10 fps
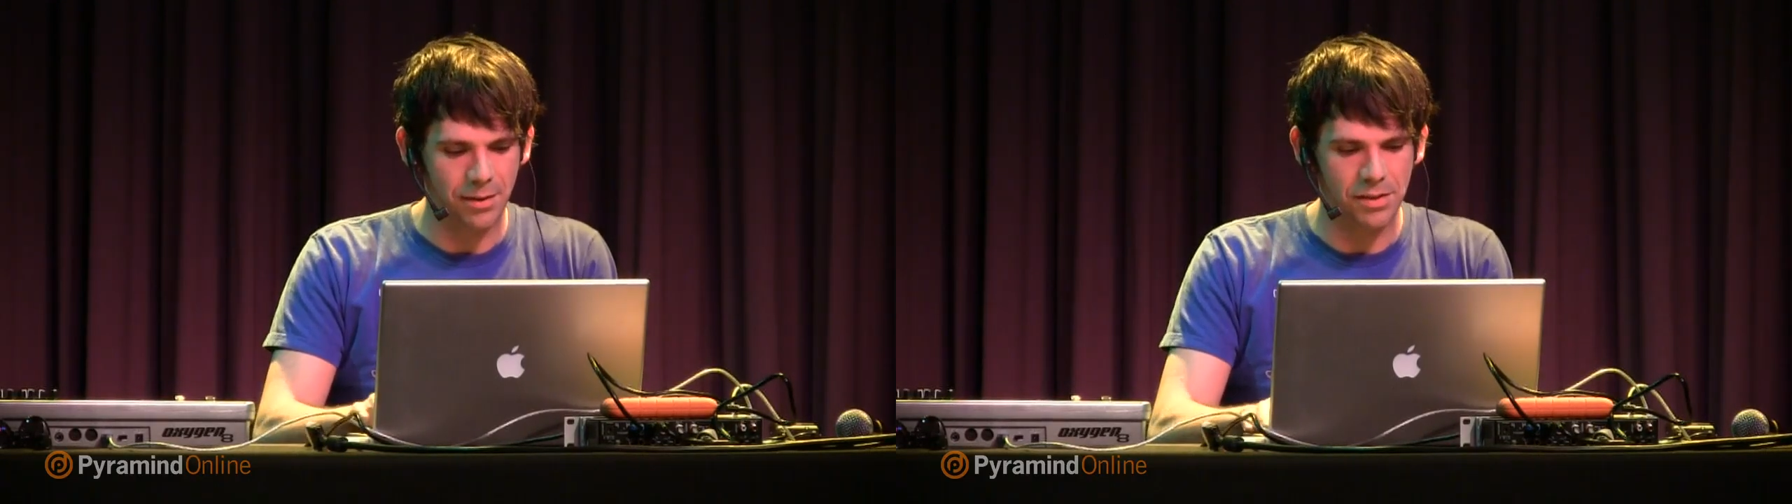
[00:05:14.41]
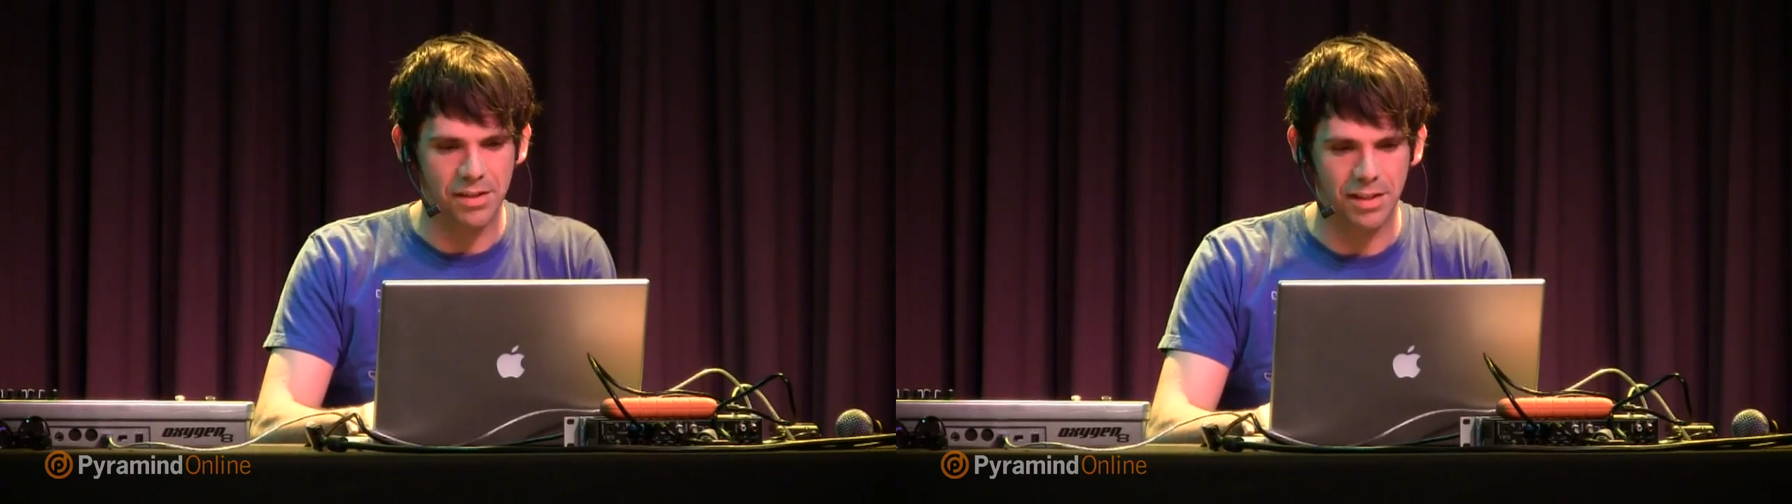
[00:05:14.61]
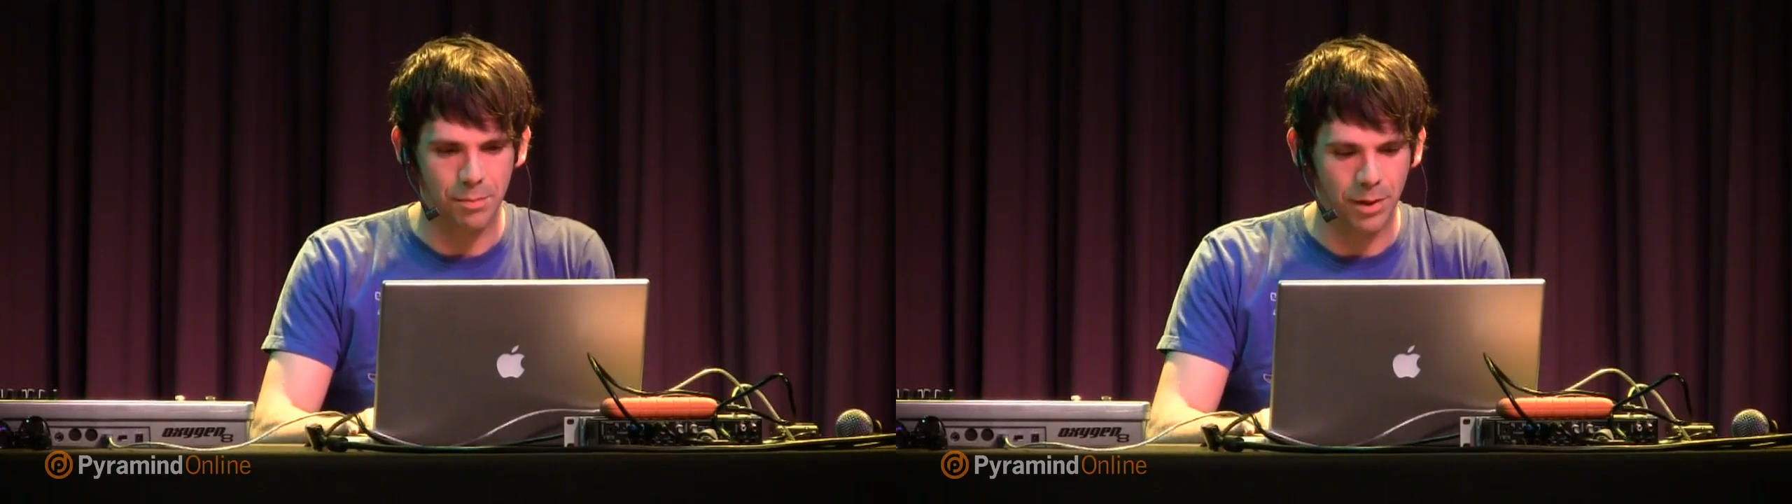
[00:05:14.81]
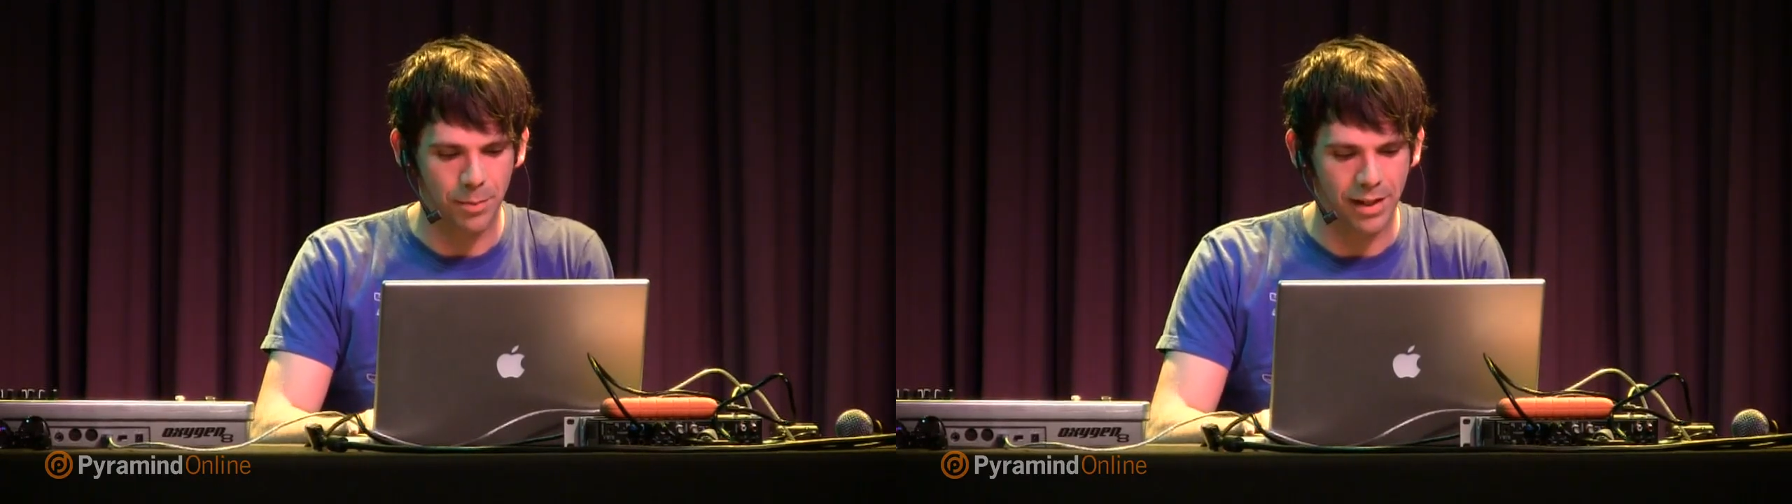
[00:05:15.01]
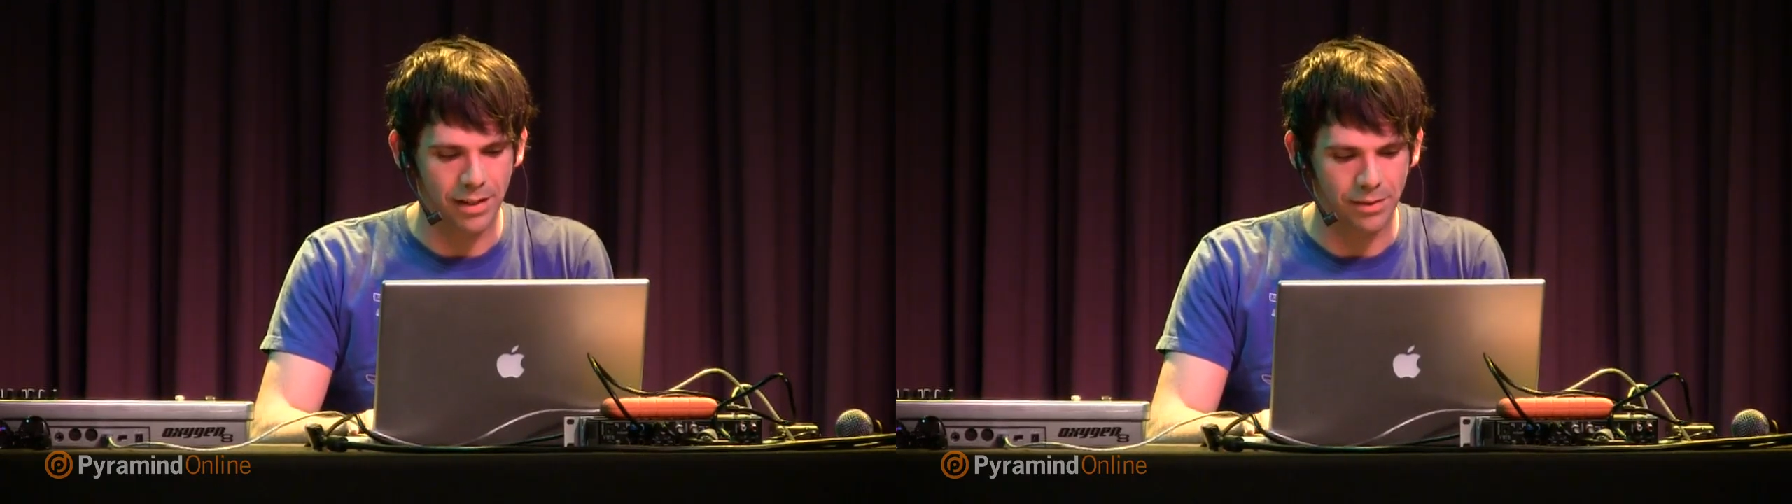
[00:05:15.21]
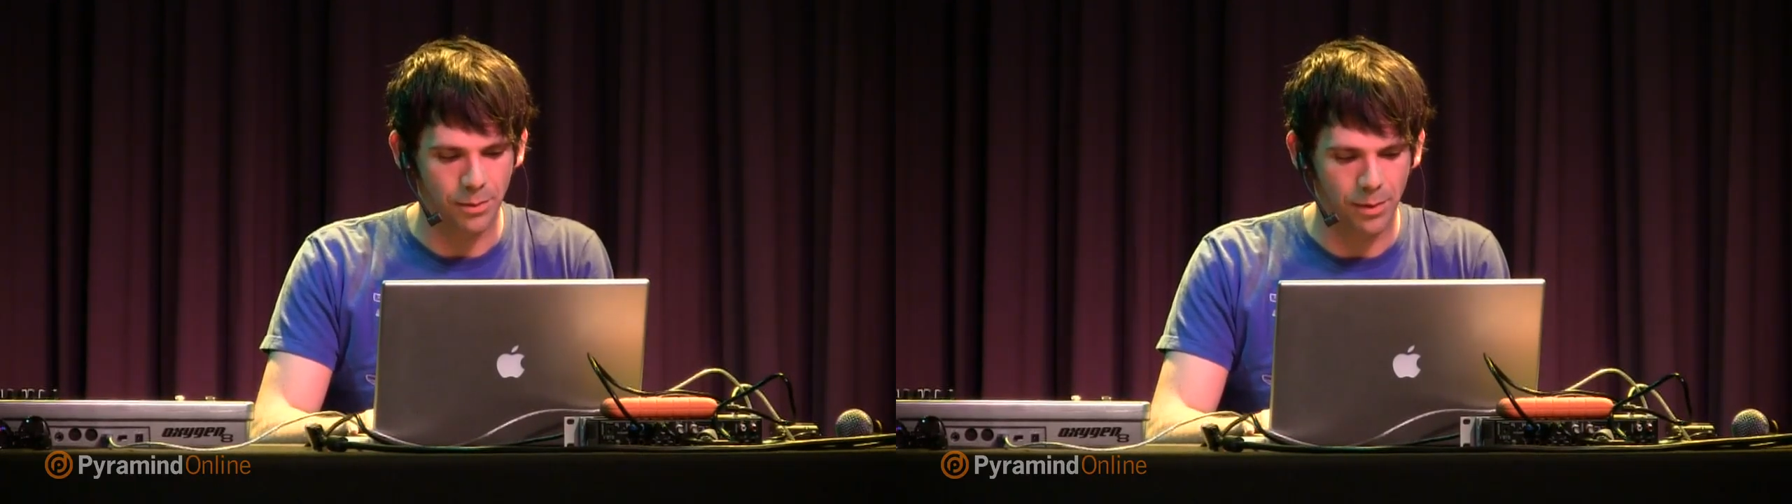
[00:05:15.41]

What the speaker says: I was just experimenting. So